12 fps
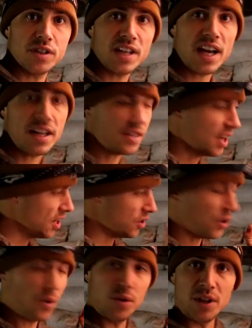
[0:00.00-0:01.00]
sides,
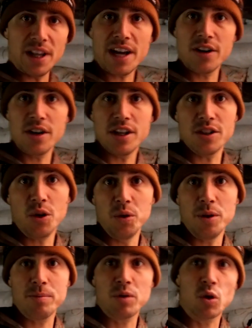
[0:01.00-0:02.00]
so the ladder is
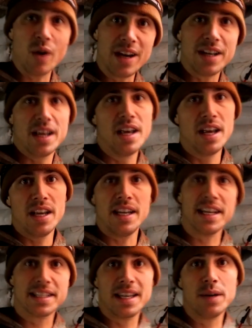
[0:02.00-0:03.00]
holding up great.
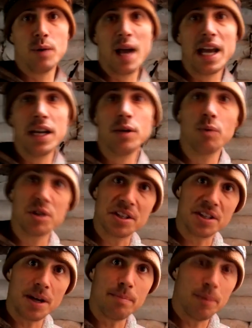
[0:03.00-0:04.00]
Next thing we added was a sump